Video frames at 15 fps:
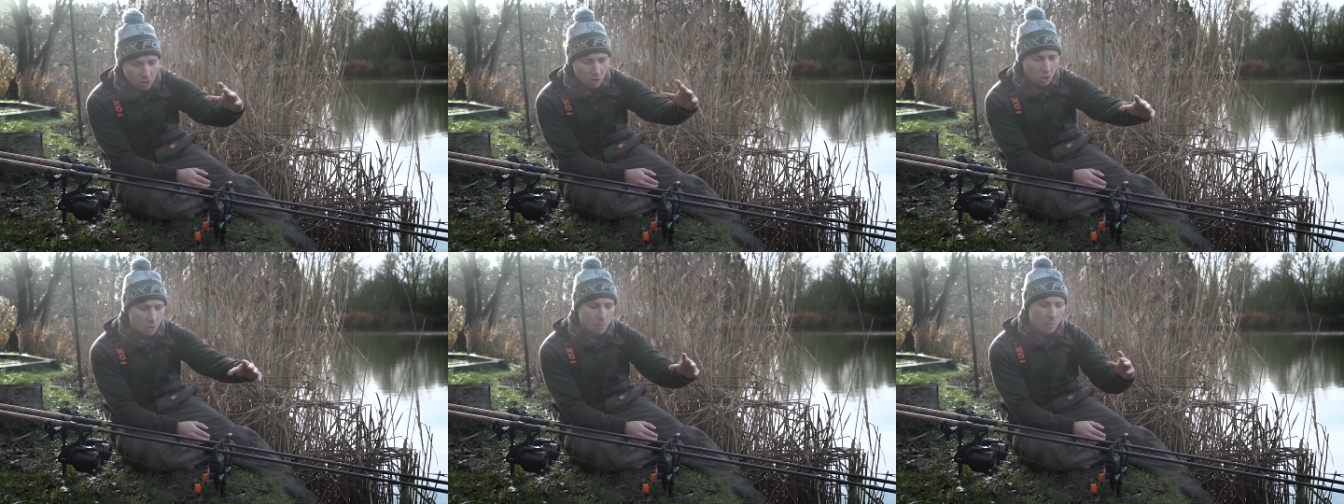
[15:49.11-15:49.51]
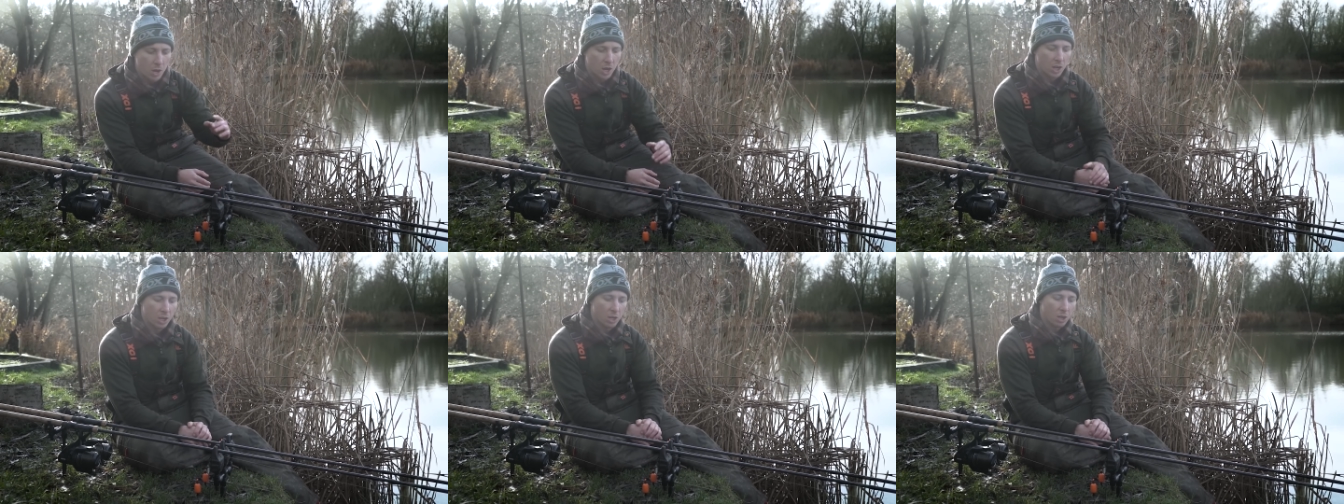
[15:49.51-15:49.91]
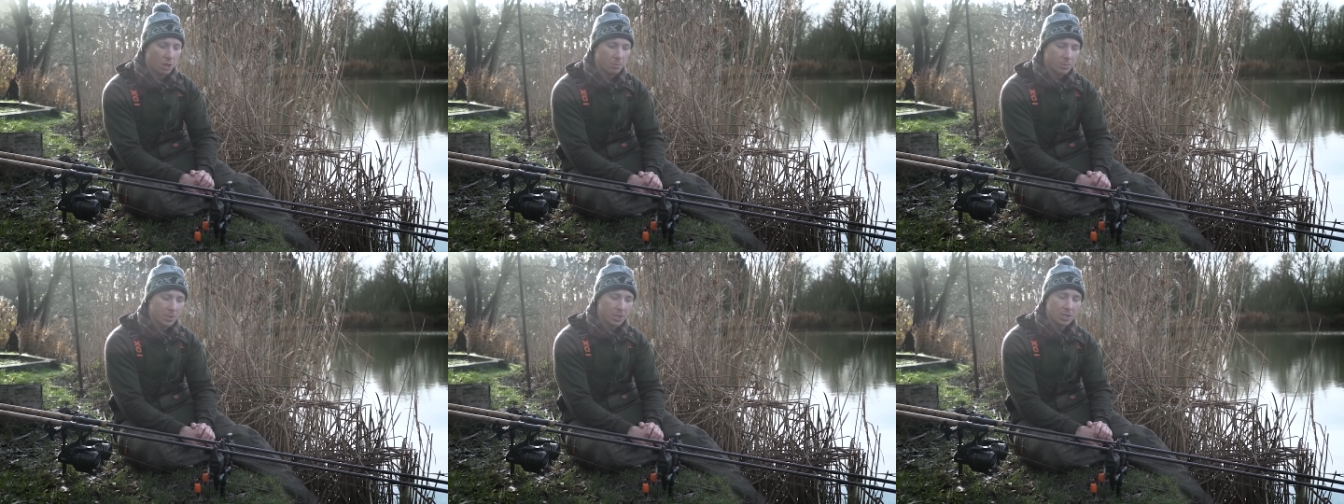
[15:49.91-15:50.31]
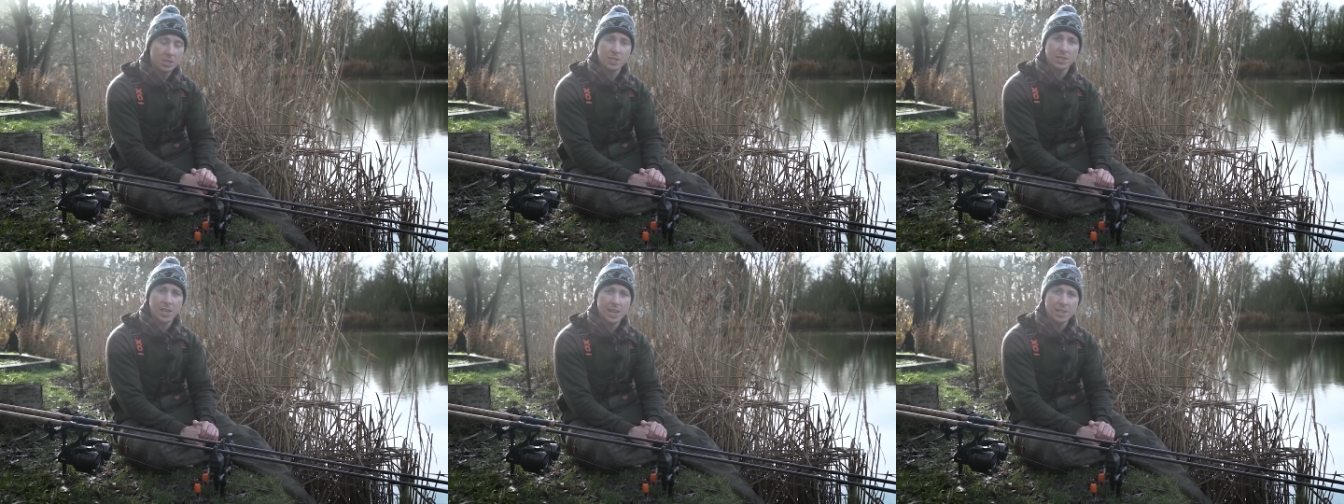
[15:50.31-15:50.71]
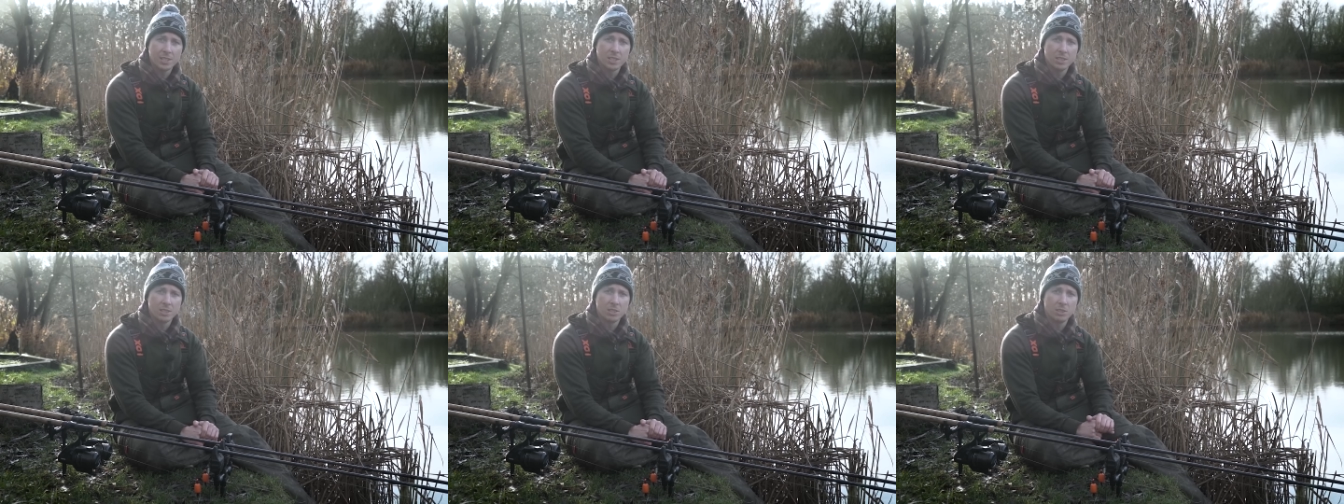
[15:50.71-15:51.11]
on my alarms
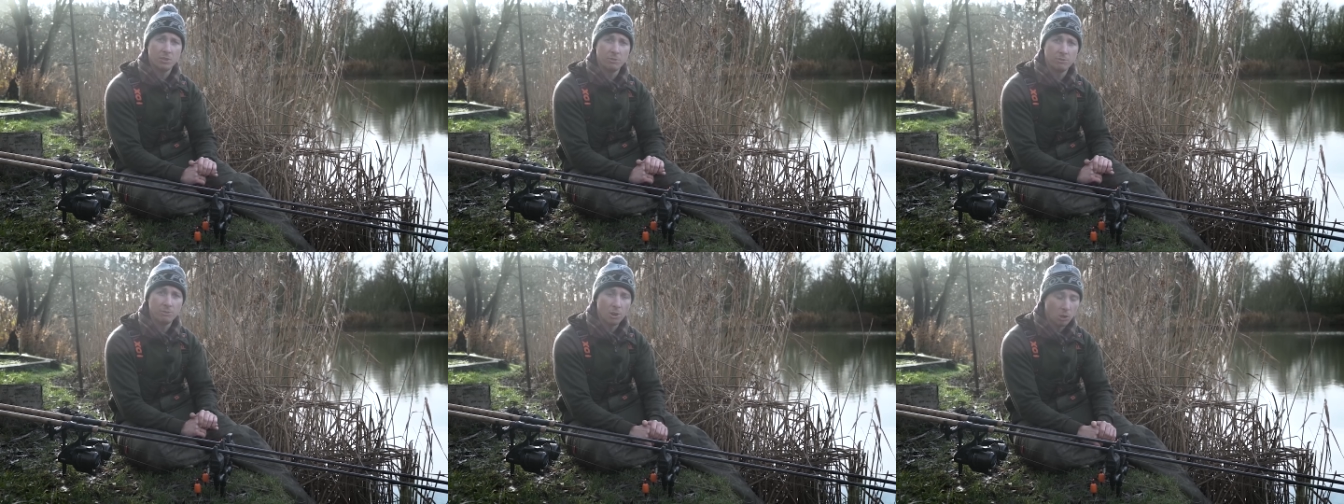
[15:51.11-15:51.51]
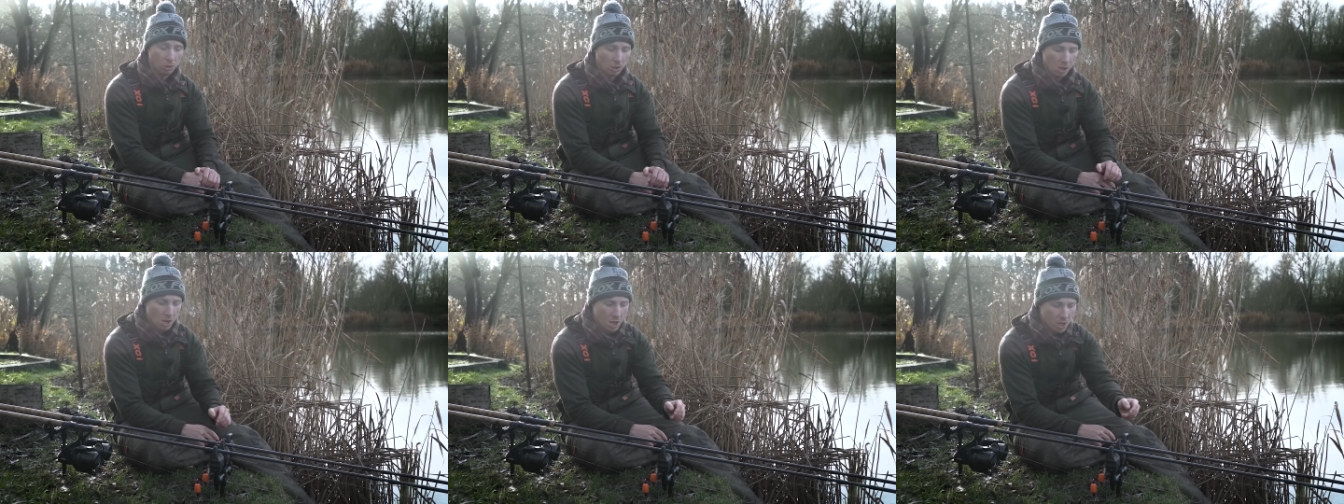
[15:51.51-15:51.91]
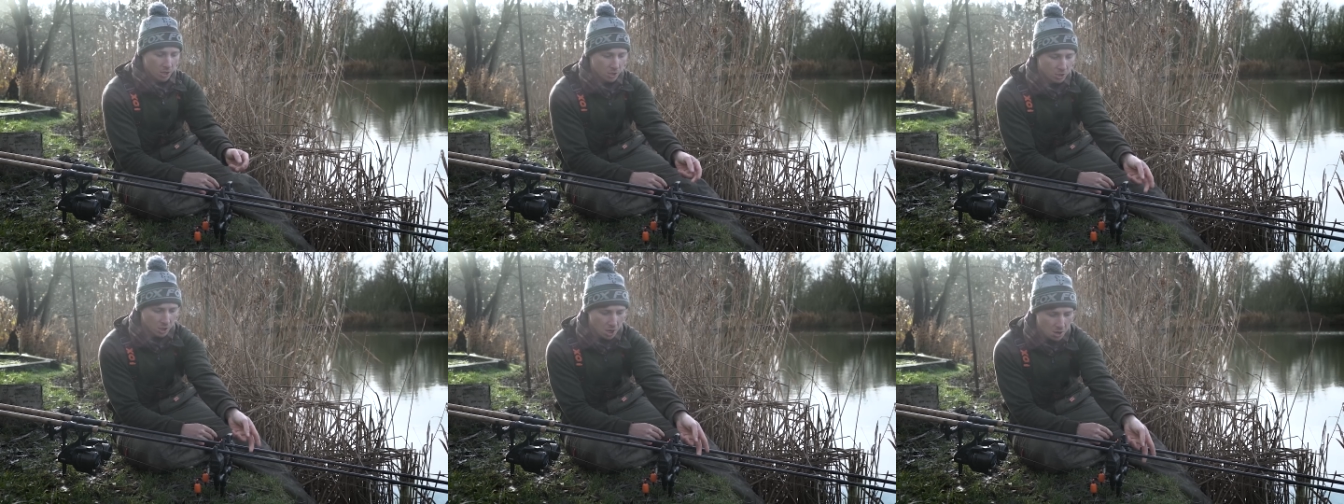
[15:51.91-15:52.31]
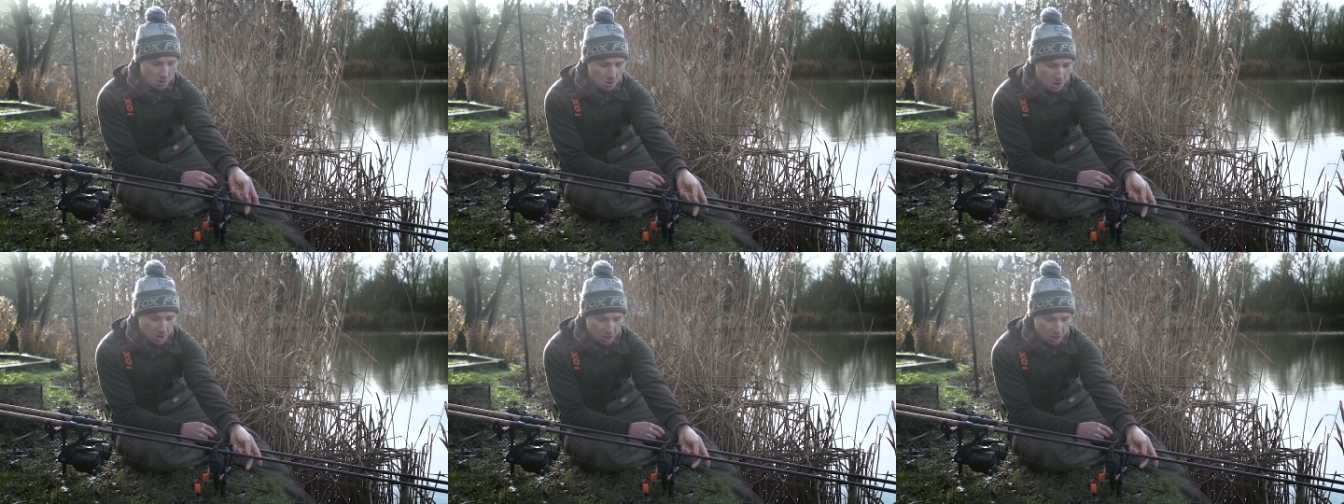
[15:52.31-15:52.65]
set to full, so